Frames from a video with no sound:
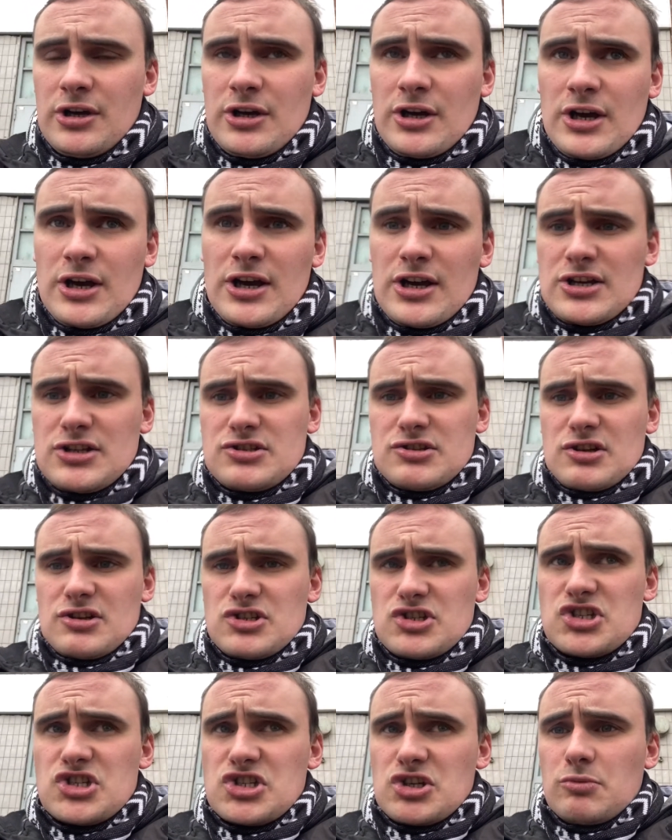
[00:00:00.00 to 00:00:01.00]
uh,
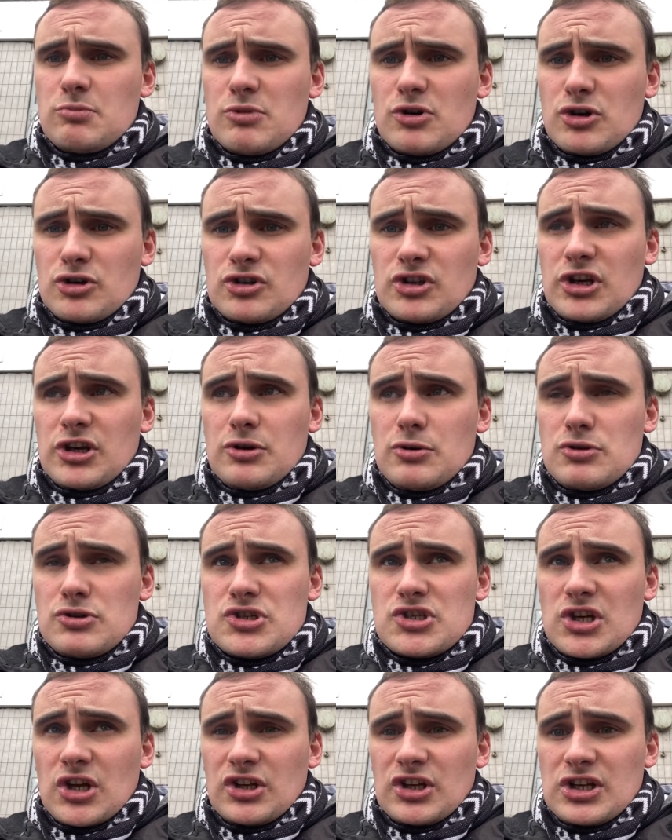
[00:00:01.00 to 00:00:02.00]
some good
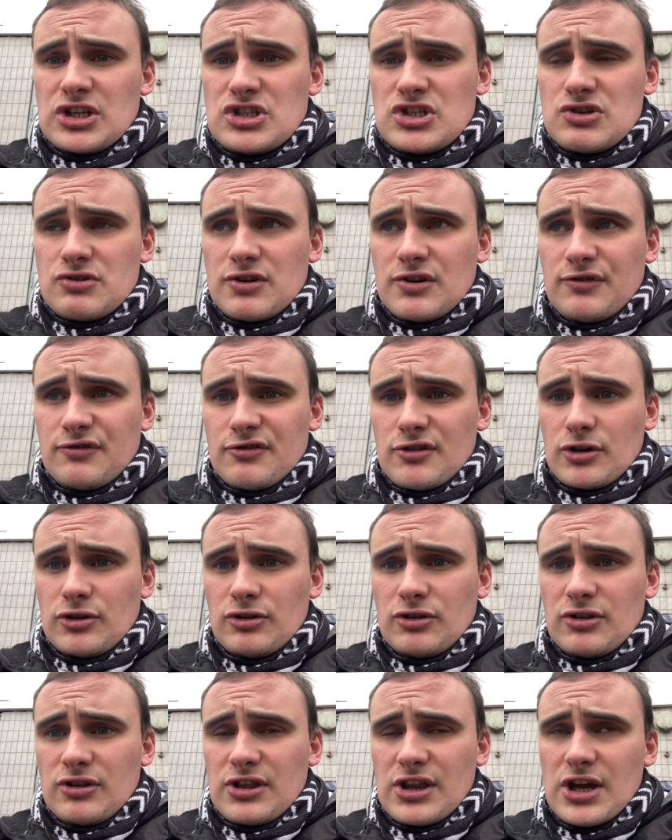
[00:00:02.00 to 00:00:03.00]
news on the injury
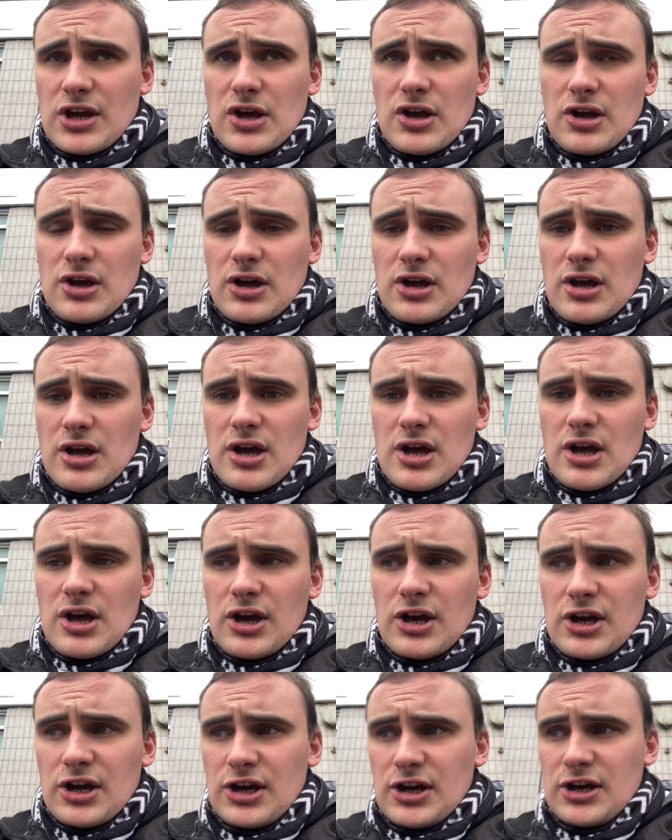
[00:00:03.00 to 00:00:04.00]
front that
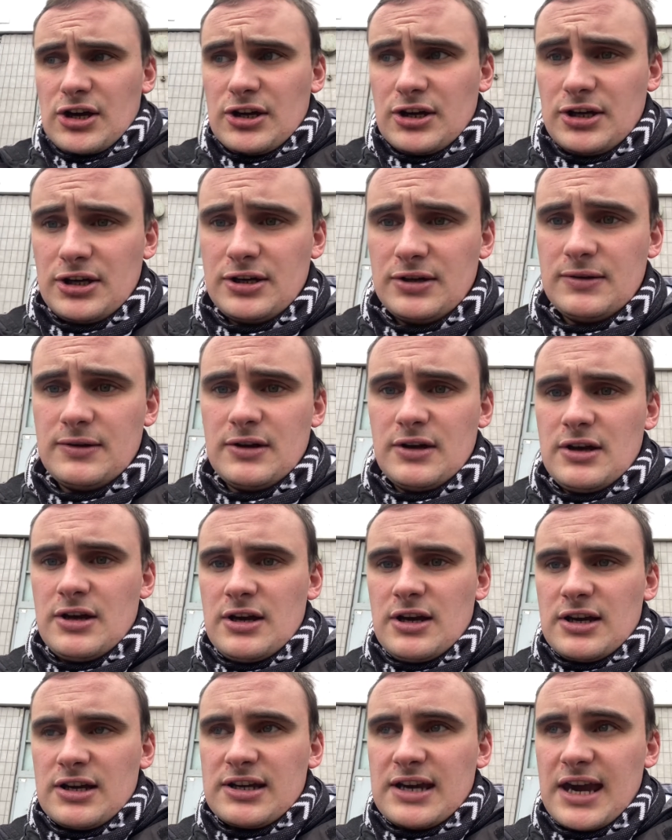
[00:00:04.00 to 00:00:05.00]
uh,
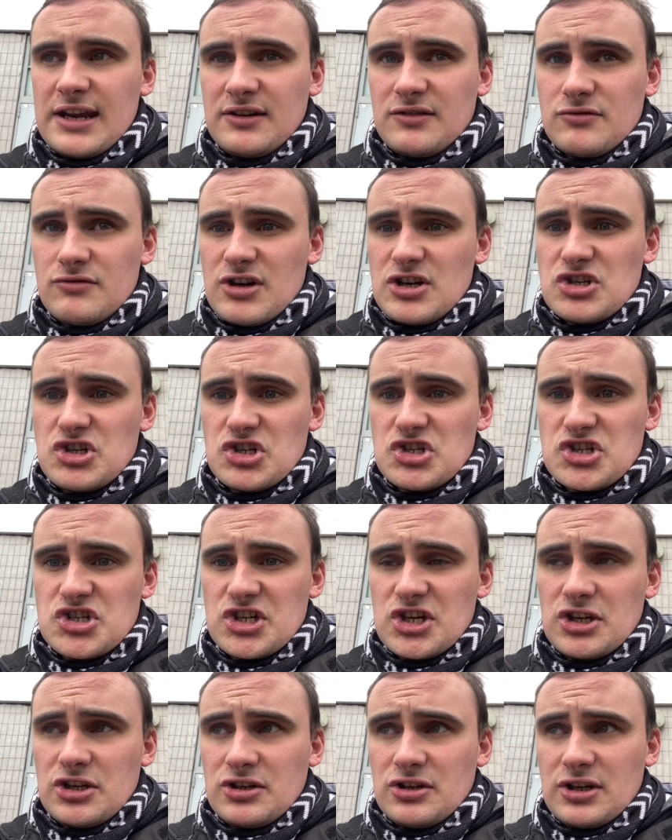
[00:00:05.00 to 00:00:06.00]
Kenton
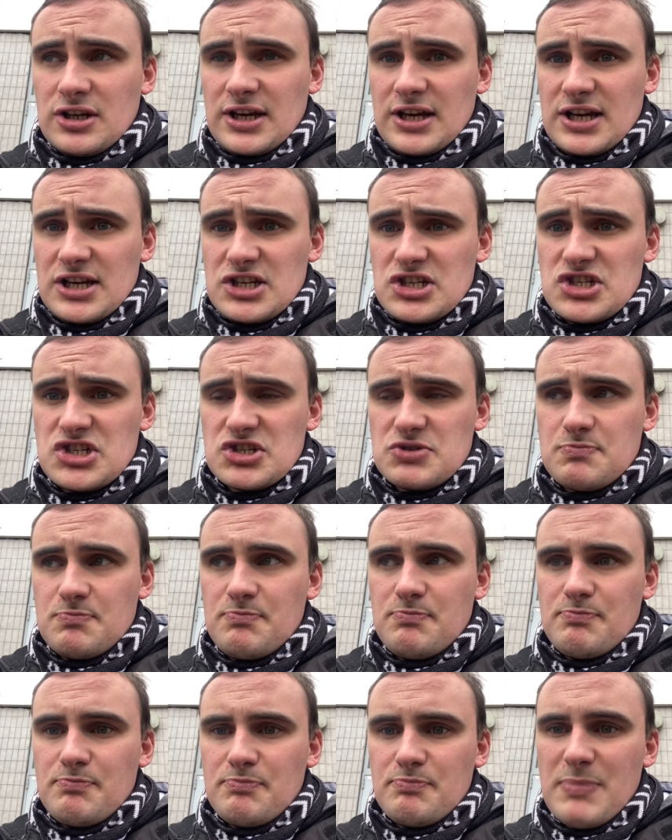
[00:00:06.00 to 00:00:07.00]
Richardson is
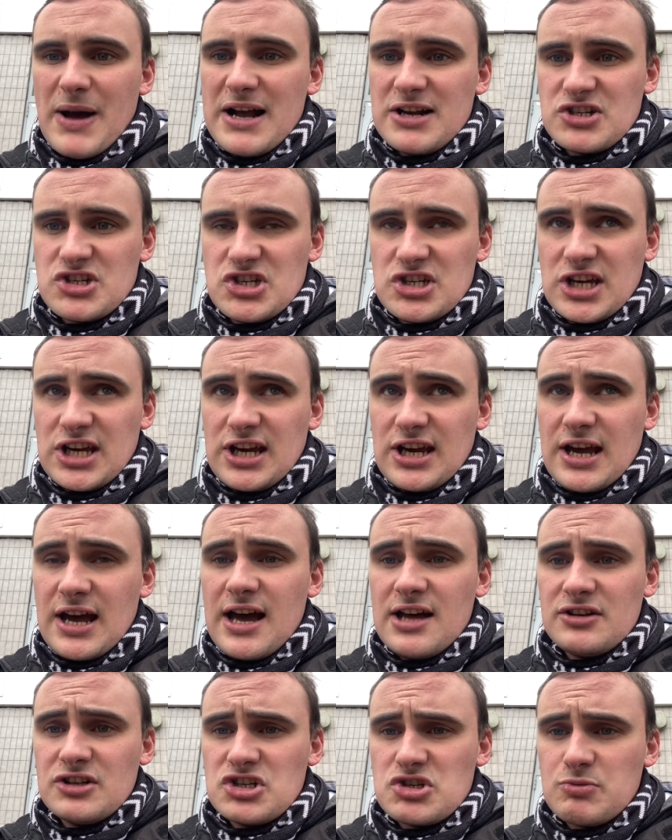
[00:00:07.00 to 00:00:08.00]
back today.
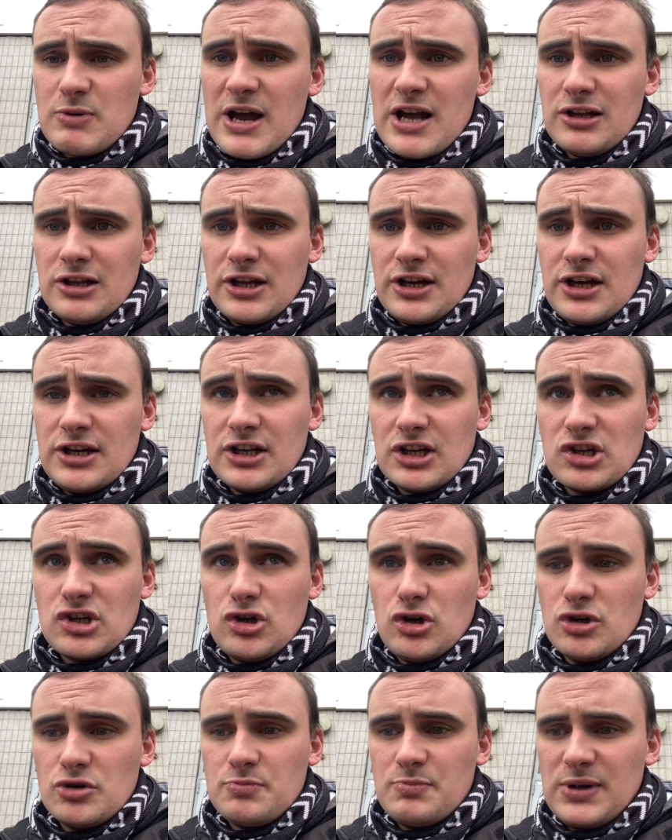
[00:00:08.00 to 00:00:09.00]
And as well, uh, there
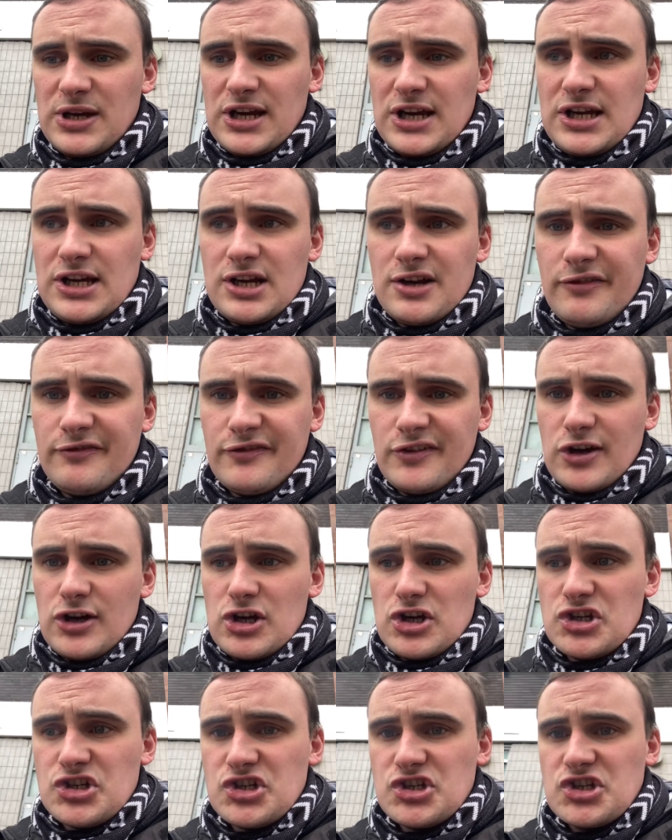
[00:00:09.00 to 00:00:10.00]
could be a
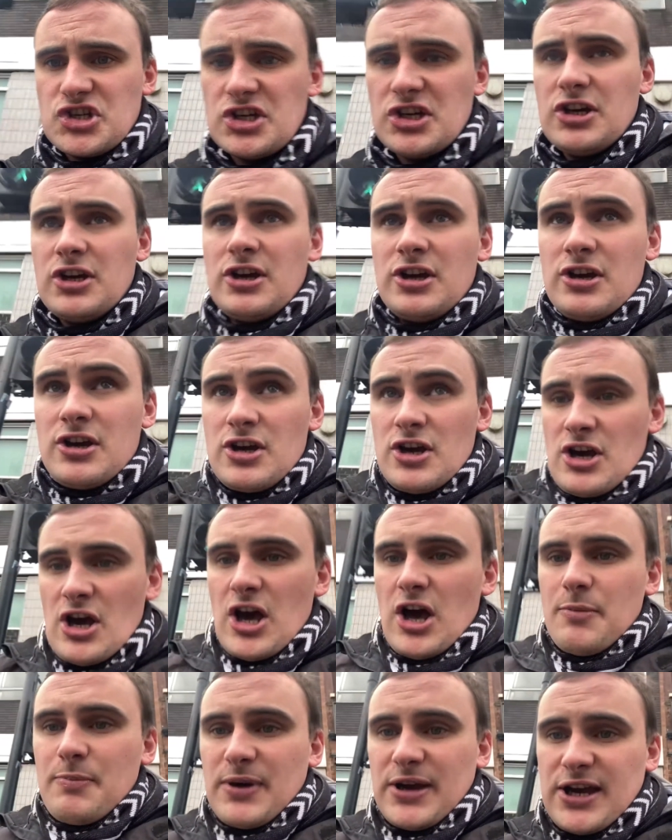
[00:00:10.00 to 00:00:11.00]
first
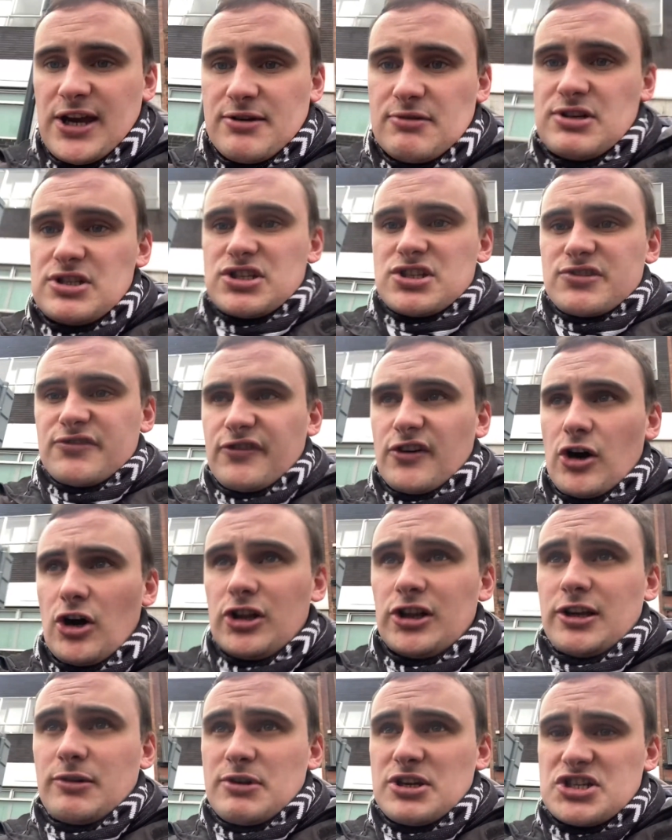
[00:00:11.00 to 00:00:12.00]
appearance for
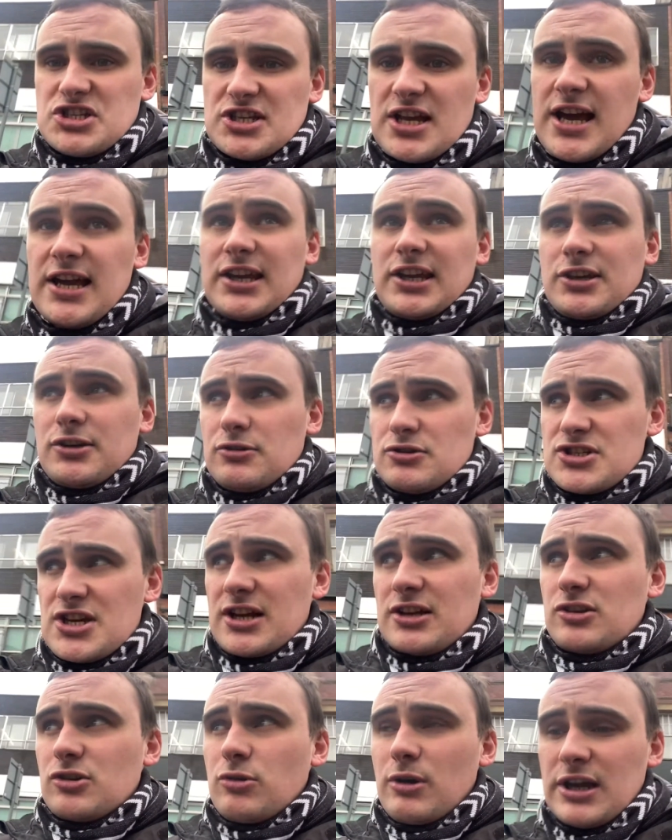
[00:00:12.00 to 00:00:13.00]
Lewis Knight, who's
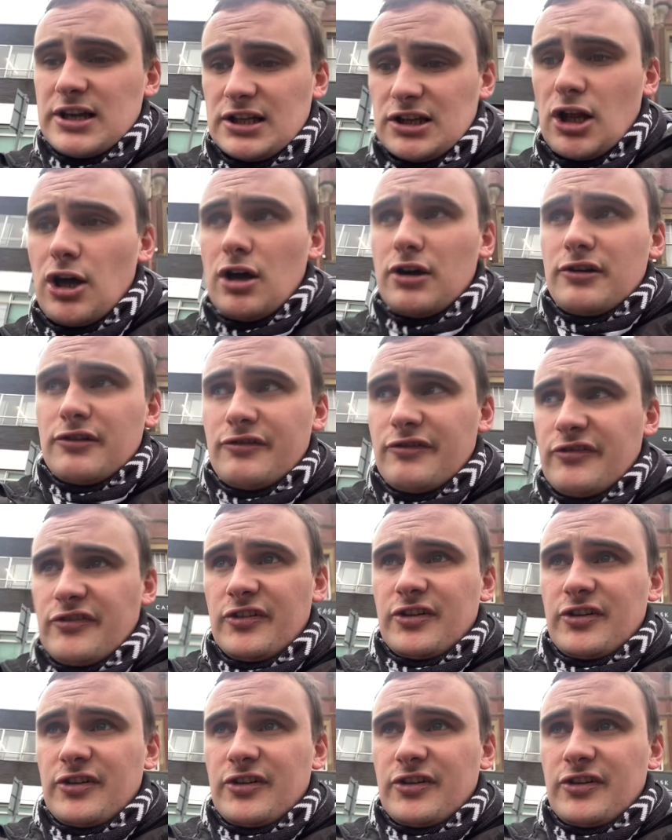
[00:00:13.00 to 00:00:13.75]
had quite a lot of